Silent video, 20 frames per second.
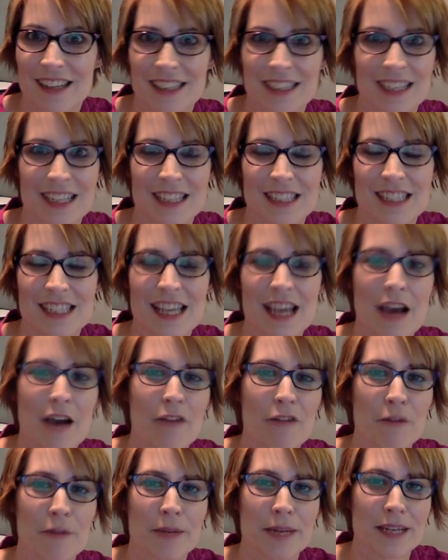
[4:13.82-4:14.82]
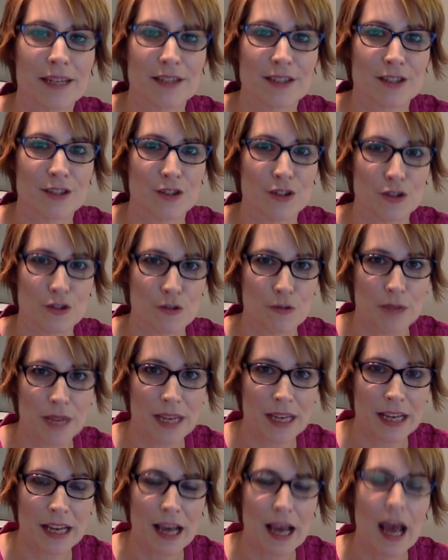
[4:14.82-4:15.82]
and see how everybody else is
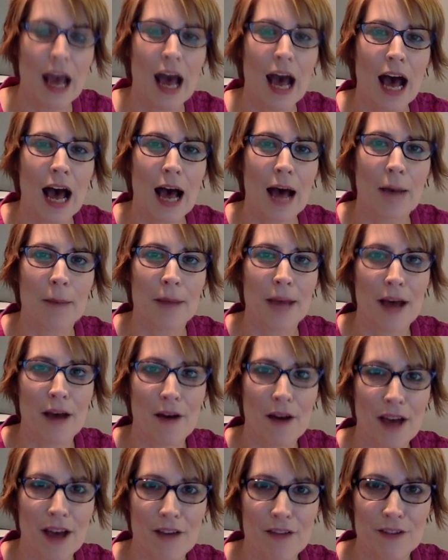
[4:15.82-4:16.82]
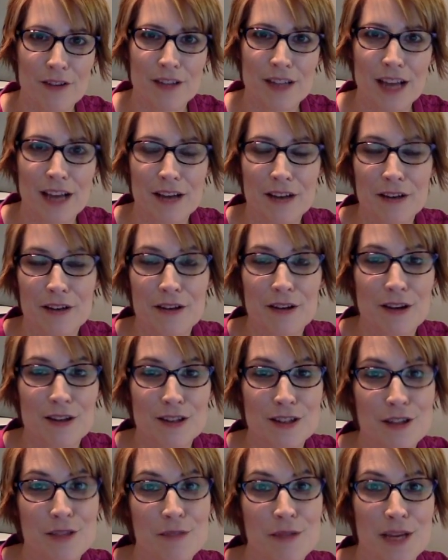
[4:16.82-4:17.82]
doing. However, that could
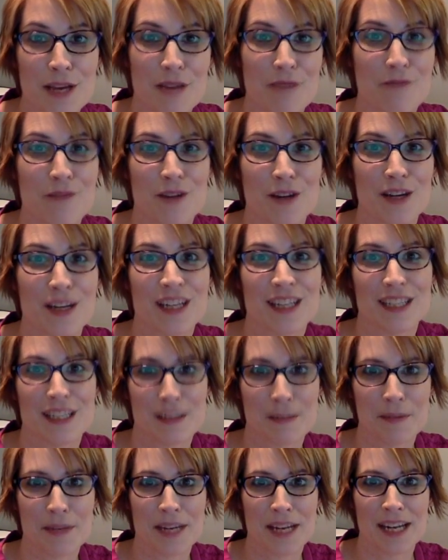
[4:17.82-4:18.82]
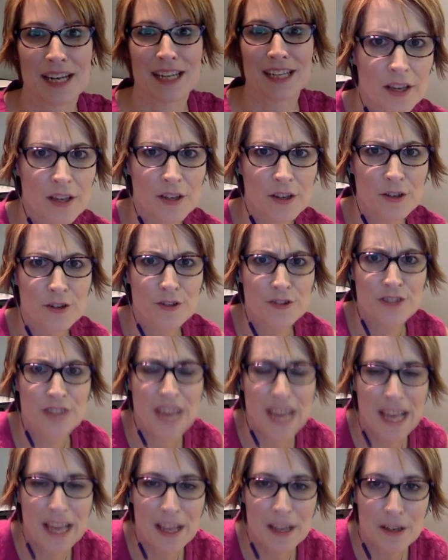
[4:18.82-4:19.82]
also become very intimidating. You're
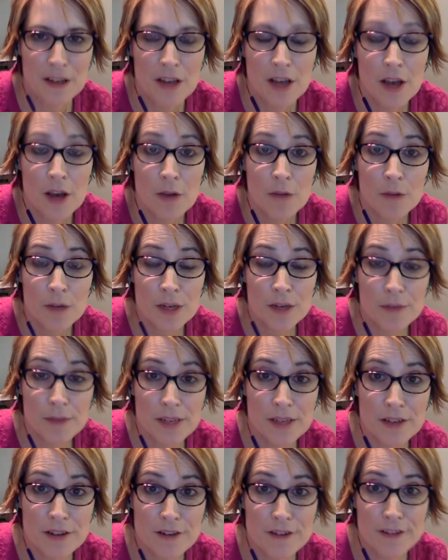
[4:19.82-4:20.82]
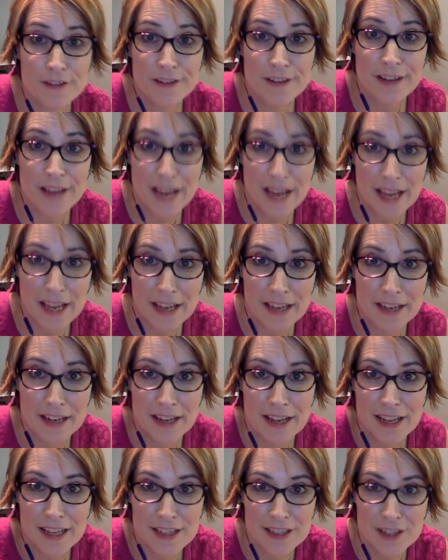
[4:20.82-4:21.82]
done? What do you mean you're done?
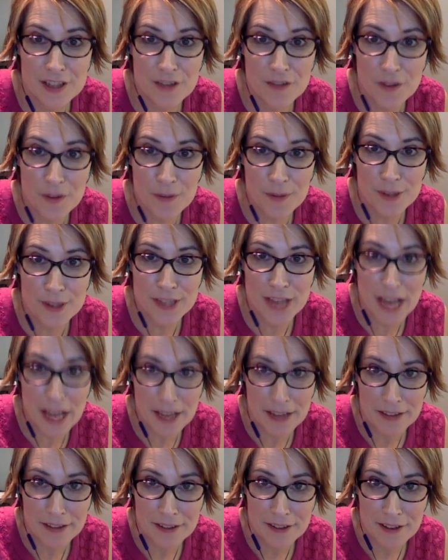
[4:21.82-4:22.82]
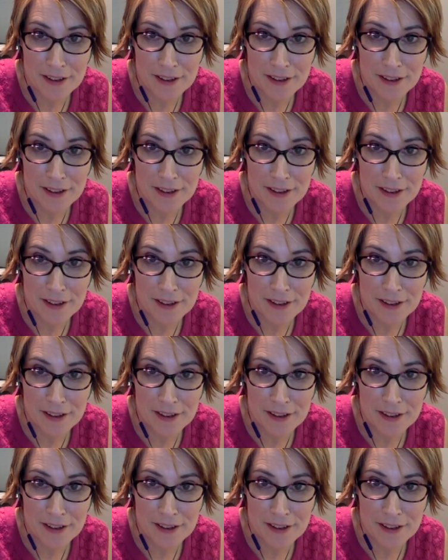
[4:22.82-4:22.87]
It's November 10th.